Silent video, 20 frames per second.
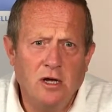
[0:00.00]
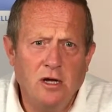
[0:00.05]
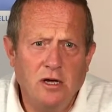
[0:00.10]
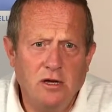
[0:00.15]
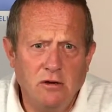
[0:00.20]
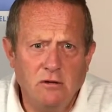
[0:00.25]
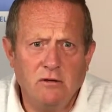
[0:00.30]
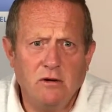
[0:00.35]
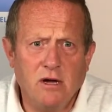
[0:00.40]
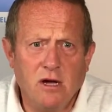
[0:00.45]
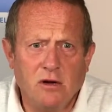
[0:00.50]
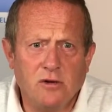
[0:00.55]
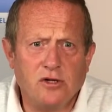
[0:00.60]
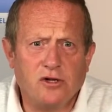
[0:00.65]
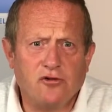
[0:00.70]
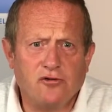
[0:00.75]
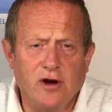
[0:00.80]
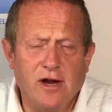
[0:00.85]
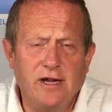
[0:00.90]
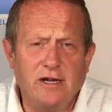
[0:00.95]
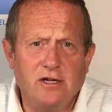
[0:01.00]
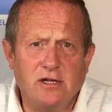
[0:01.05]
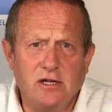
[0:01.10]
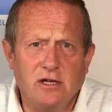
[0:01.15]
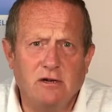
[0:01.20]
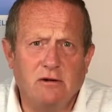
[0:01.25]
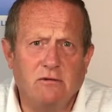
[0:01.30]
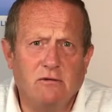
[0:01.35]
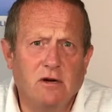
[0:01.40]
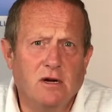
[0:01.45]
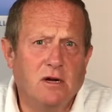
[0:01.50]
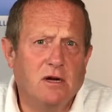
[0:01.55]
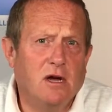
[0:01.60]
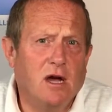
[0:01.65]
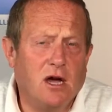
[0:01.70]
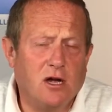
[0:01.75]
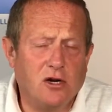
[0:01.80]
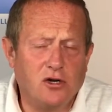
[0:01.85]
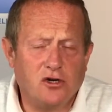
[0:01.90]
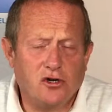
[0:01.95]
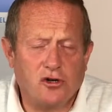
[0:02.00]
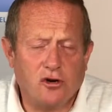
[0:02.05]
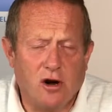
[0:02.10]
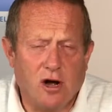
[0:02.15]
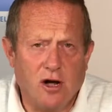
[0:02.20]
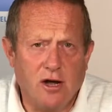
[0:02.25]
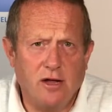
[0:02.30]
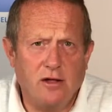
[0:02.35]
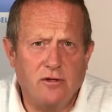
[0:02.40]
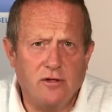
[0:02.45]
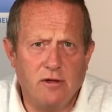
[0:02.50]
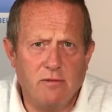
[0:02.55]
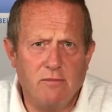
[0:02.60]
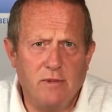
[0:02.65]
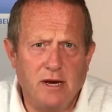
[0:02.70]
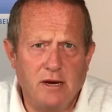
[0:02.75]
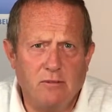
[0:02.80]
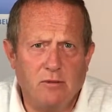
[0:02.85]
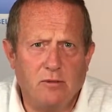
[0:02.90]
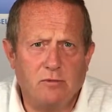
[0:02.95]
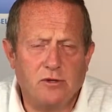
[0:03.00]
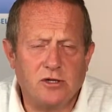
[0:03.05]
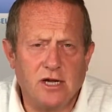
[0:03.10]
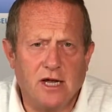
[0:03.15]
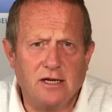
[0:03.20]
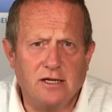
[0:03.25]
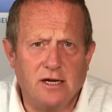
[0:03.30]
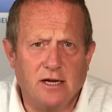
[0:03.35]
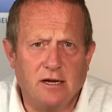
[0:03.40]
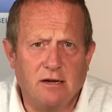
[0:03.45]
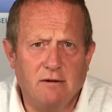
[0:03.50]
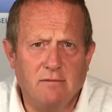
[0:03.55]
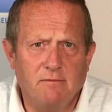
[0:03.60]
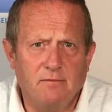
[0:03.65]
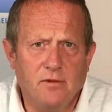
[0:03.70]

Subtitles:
you can go straight to and try the minimum setting.